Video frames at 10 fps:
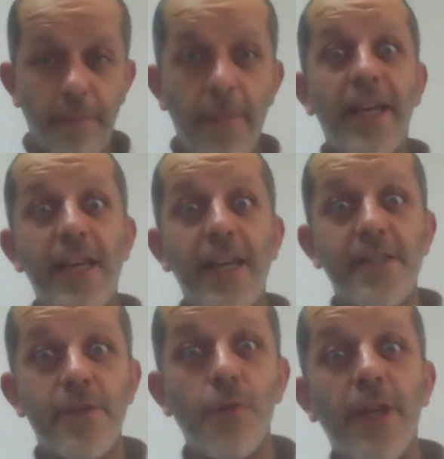my guest,
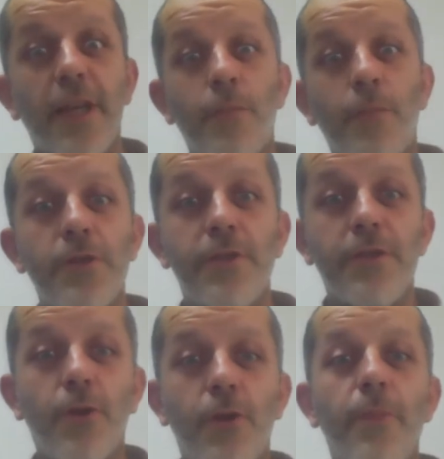so we can both
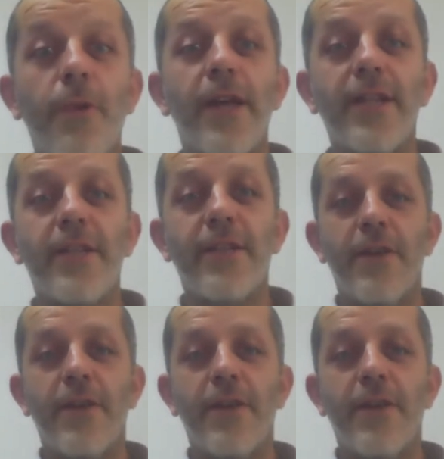talk about that